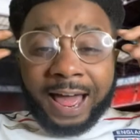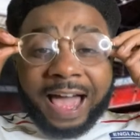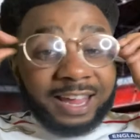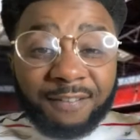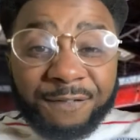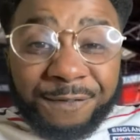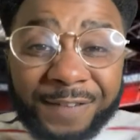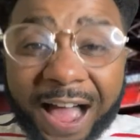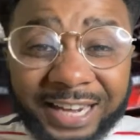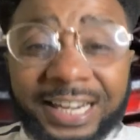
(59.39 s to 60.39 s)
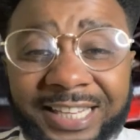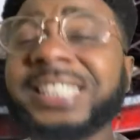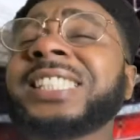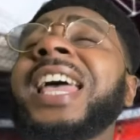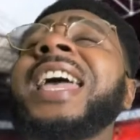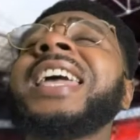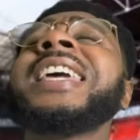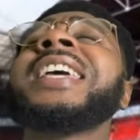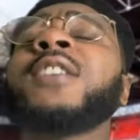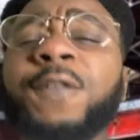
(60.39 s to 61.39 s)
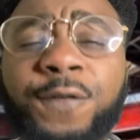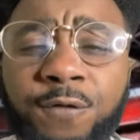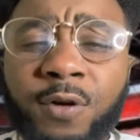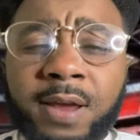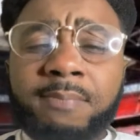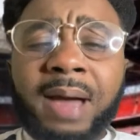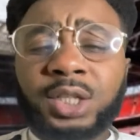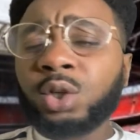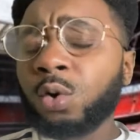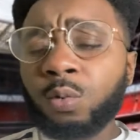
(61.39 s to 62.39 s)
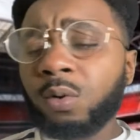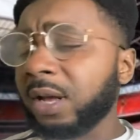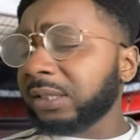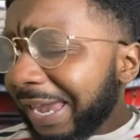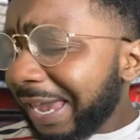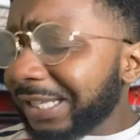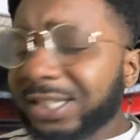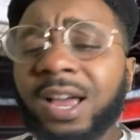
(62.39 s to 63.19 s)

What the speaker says: I can finally say the three magical words. It's